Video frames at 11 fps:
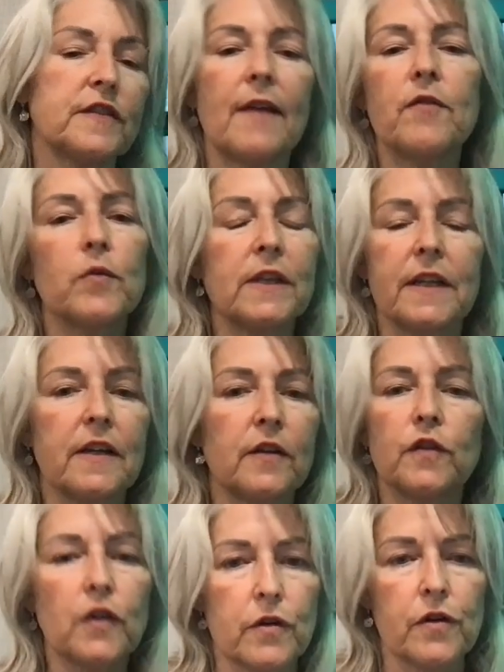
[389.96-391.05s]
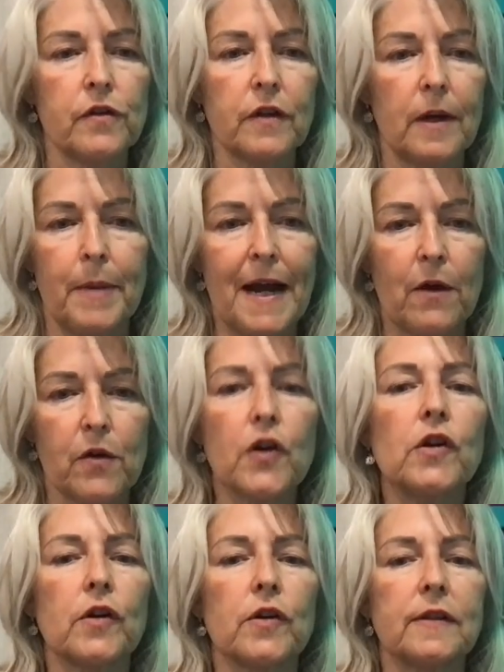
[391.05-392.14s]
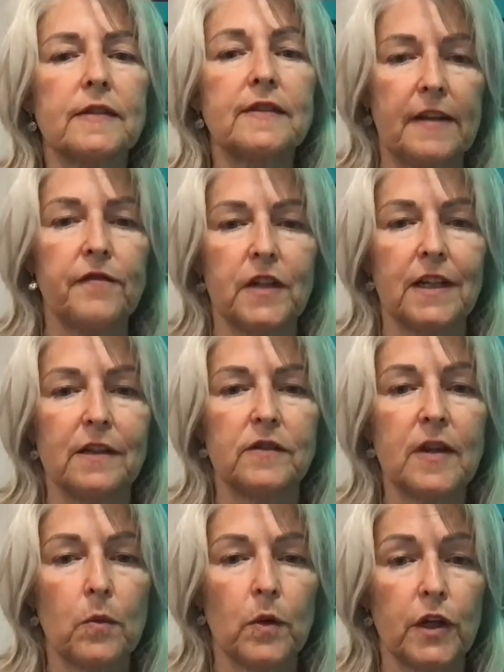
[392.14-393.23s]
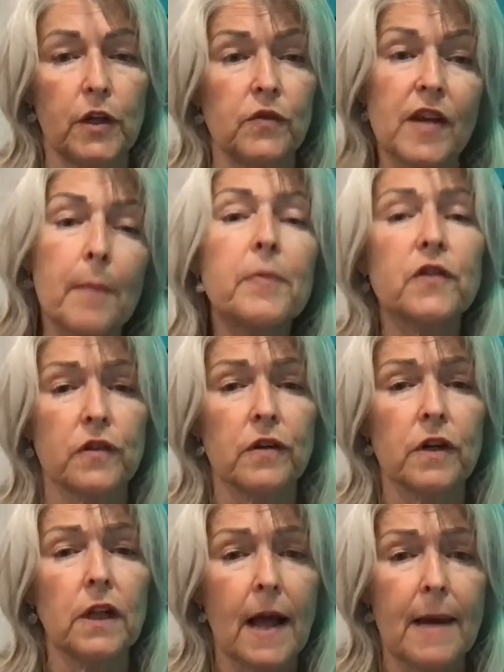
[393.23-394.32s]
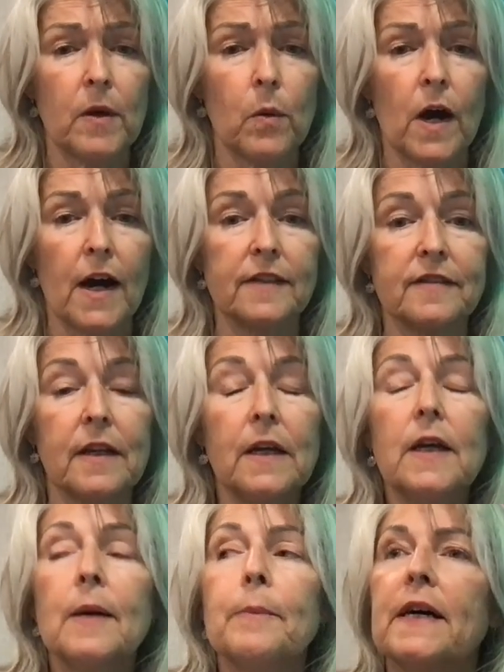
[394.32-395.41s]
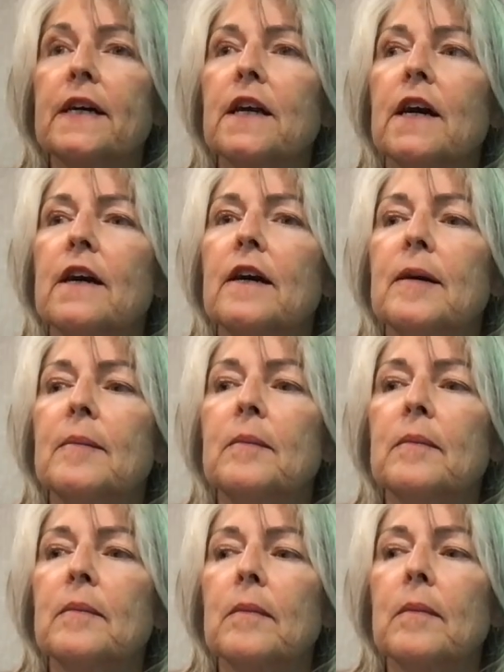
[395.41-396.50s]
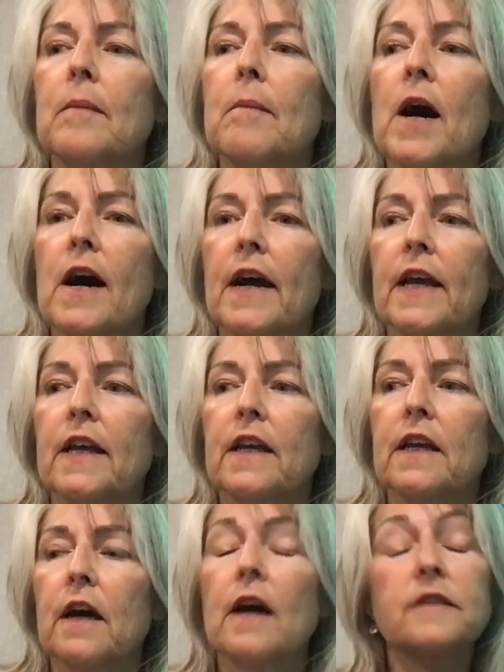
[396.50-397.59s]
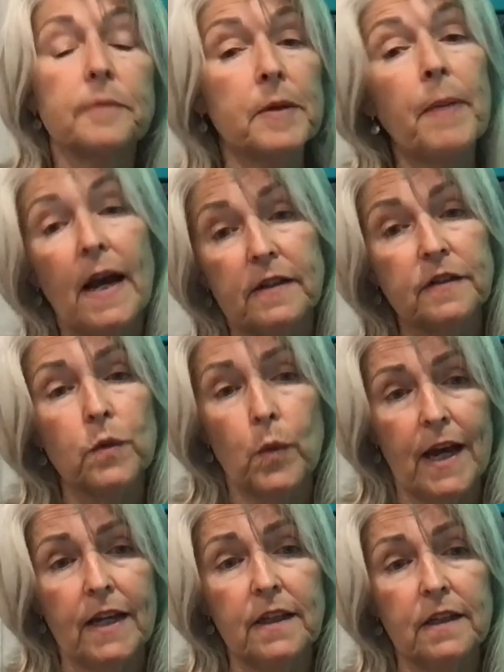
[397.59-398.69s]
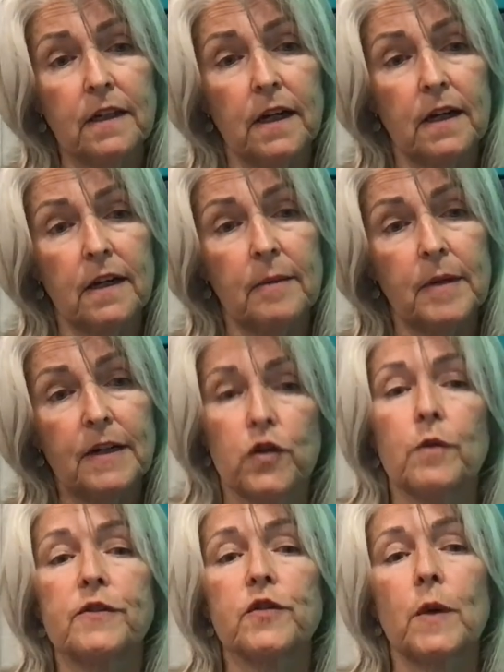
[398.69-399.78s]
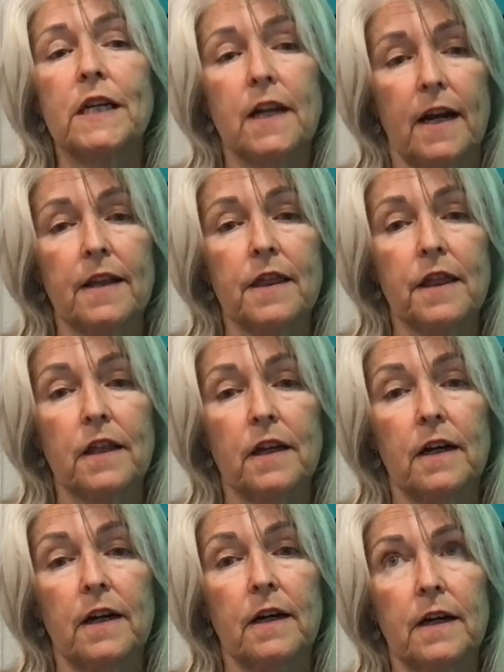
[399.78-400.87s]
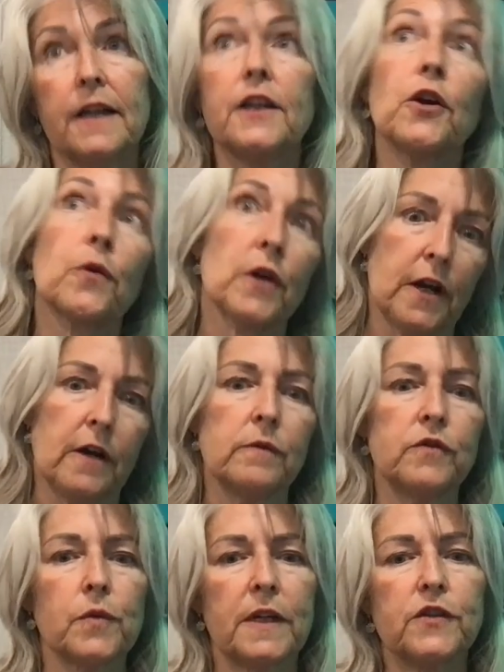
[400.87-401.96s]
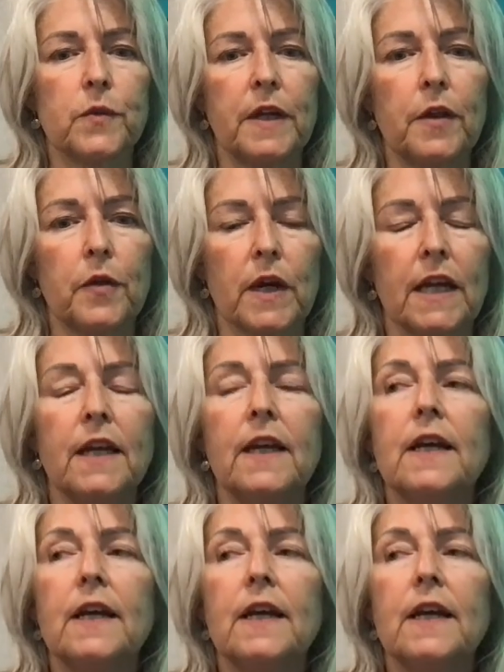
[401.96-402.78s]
never really concerned about her safety, temperature, climate wise. But my husband passed away October 29th, a year ago, 2023.